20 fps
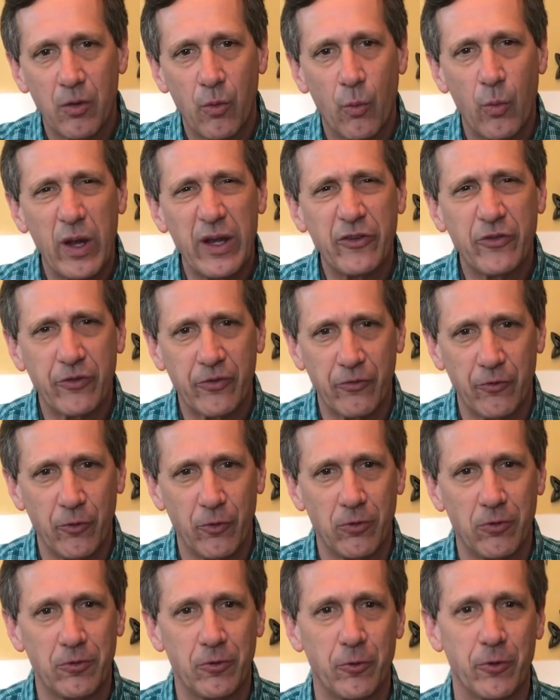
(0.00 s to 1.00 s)

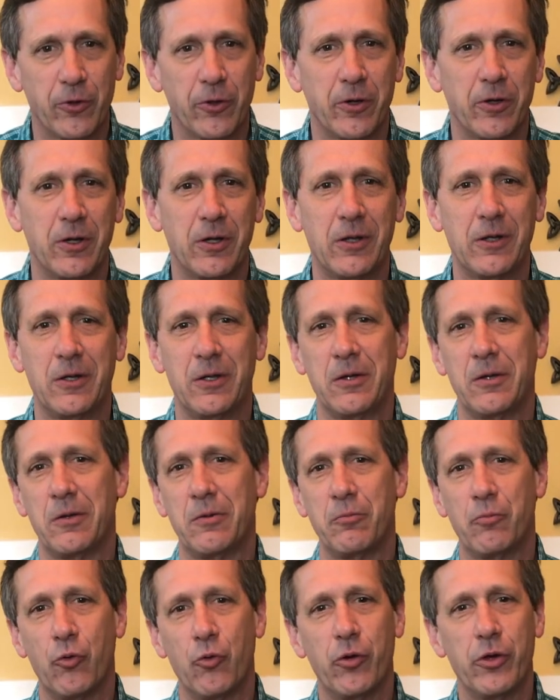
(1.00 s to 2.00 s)
wasteful, or
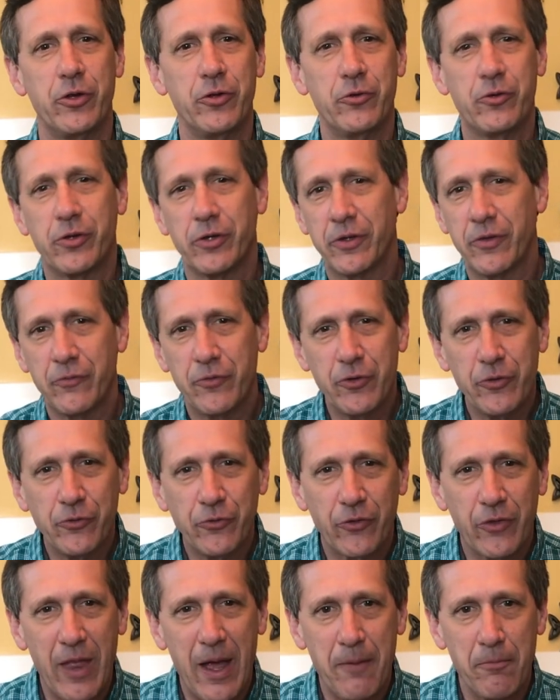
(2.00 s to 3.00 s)
boy, you could have
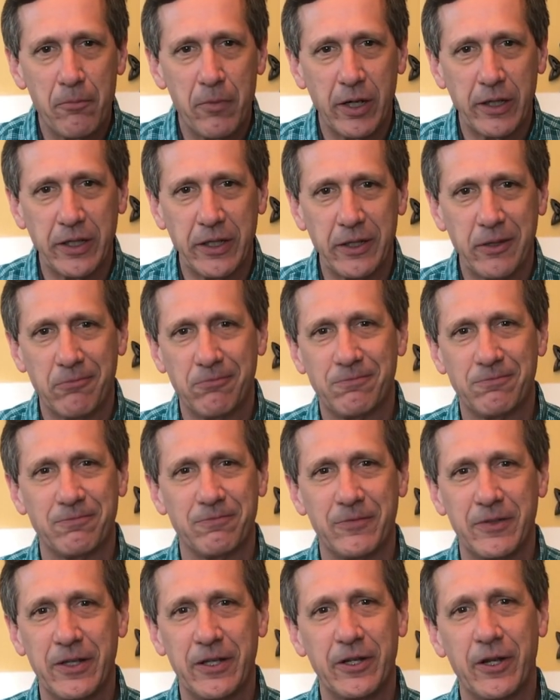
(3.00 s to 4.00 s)
used that money
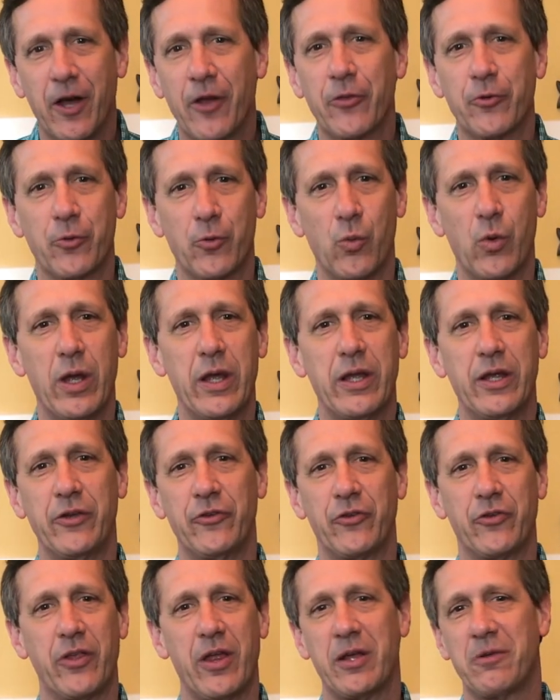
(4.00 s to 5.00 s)
in other
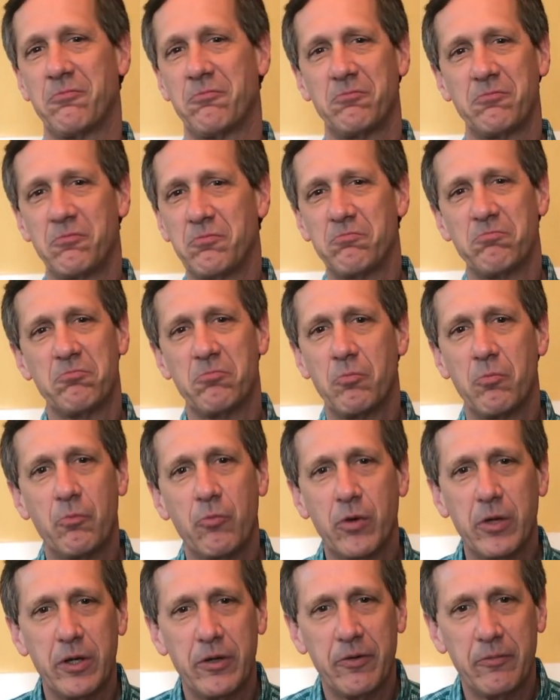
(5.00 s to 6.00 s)
ways that
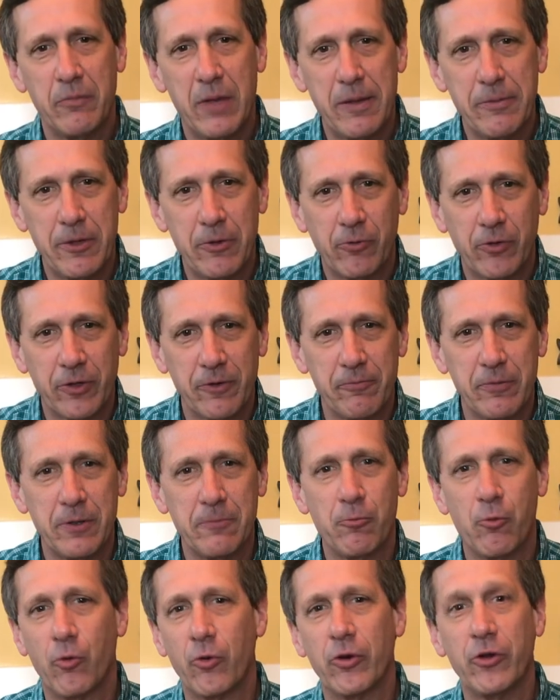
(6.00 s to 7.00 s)
would maybe would have
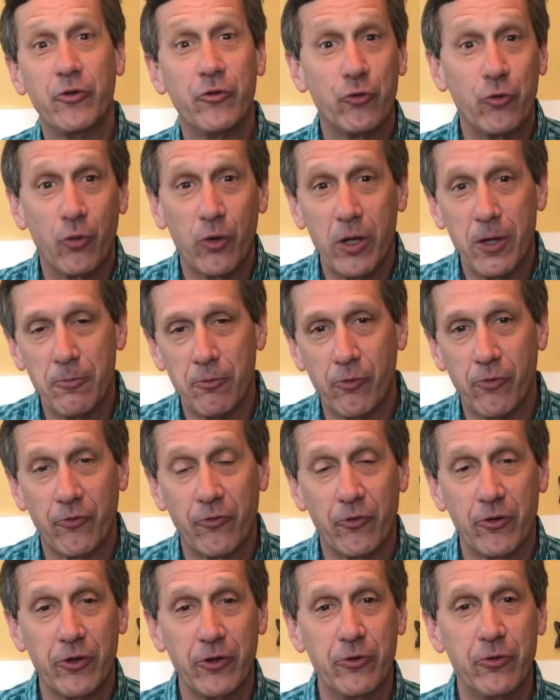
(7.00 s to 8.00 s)
been more enjoyable
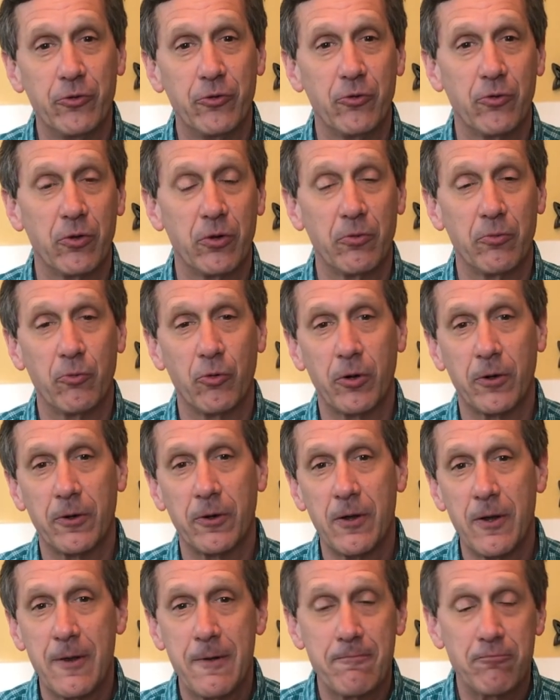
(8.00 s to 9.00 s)
for you or more
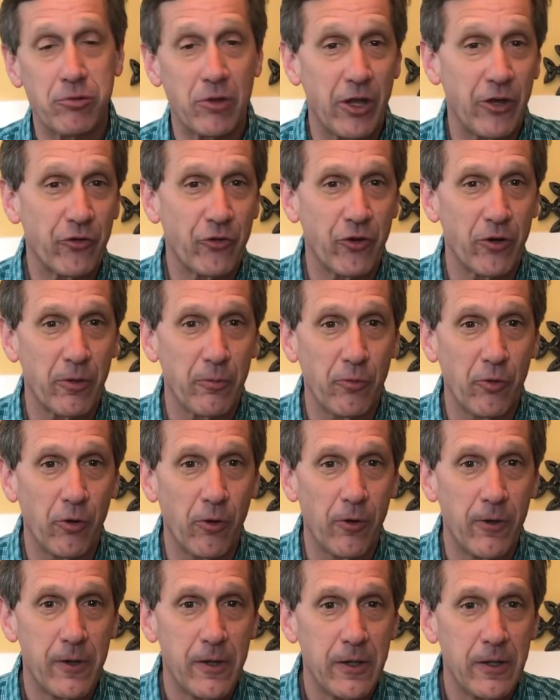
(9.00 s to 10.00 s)
pleasurable,
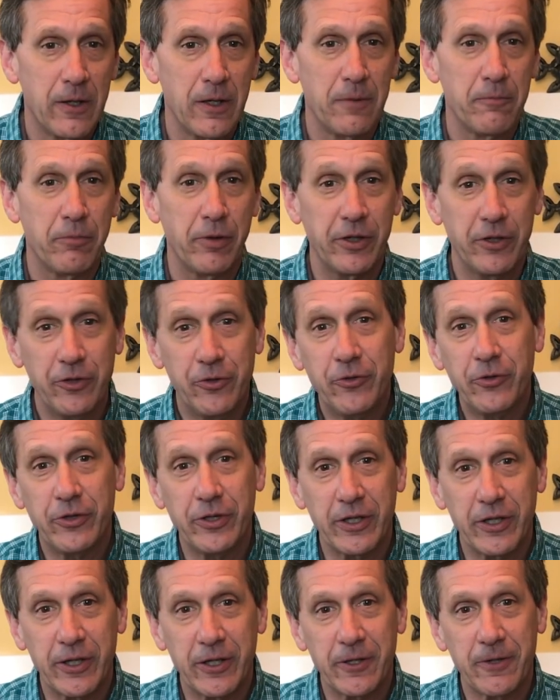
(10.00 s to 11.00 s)
but you
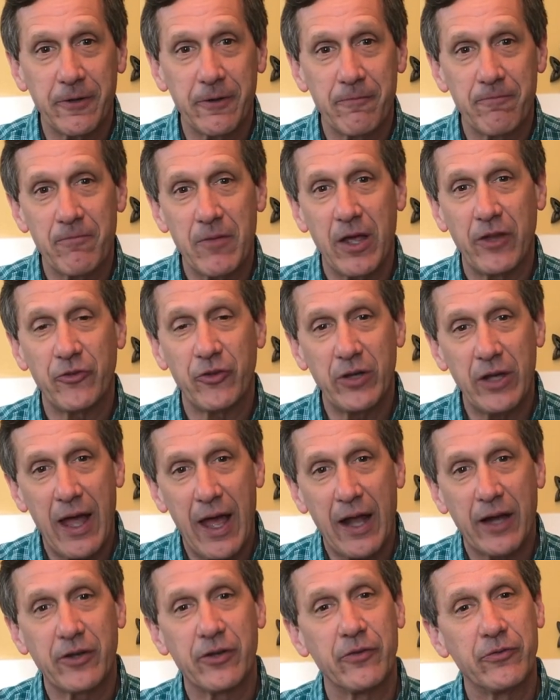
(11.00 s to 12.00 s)
did it as an
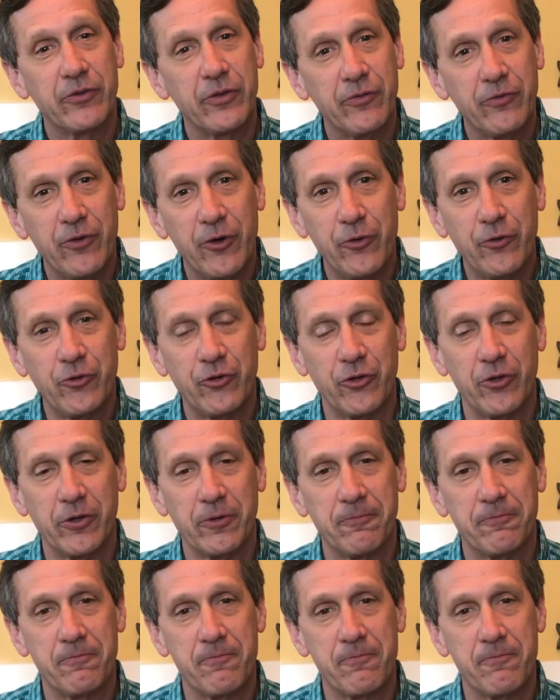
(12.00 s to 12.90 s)
act of devotion.